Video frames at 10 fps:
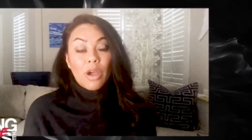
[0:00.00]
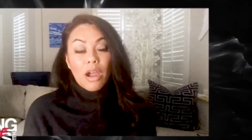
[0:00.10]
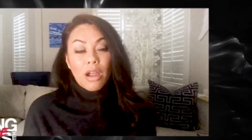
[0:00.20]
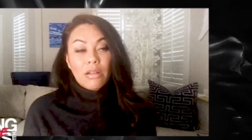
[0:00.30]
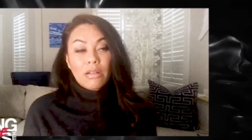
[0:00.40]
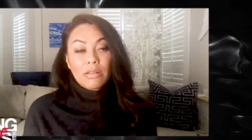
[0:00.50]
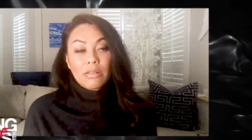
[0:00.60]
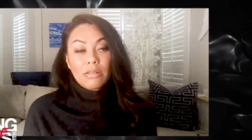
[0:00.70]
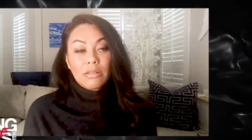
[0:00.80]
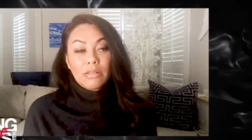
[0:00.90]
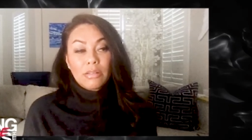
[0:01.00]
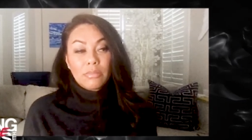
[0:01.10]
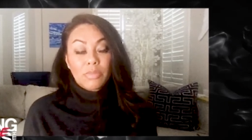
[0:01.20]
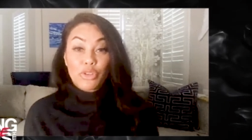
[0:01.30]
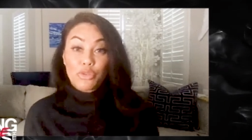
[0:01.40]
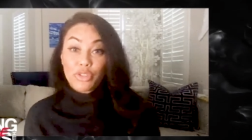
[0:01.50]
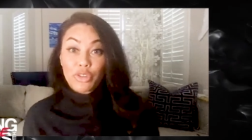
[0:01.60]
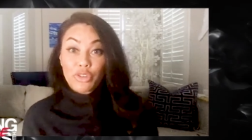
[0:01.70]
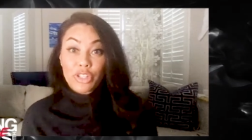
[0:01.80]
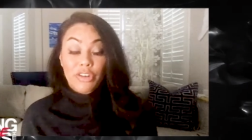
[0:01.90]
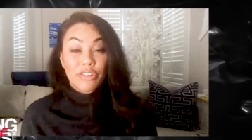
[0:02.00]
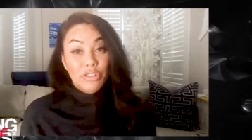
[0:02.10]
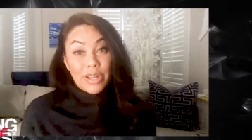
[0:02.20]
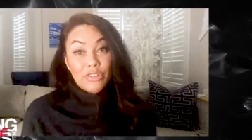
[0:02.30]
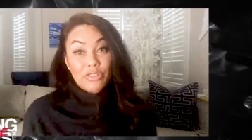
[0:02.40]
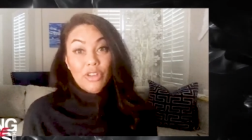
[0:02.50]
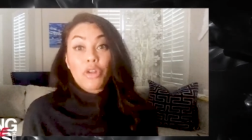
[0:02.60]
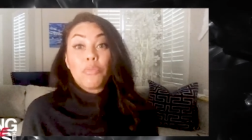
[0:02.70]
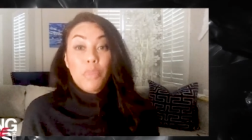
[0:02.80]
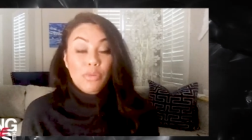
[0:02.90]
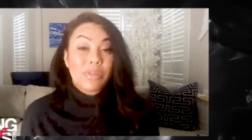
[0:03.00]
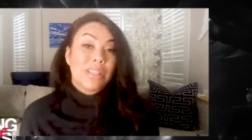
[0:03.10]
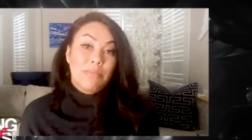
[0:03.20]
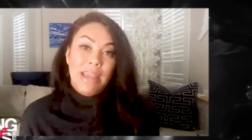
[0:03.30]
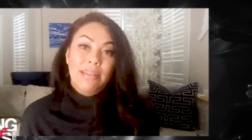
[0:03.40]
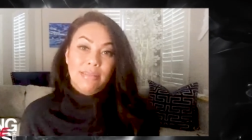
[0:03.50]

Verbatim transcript: our producers and our directors are mostly men.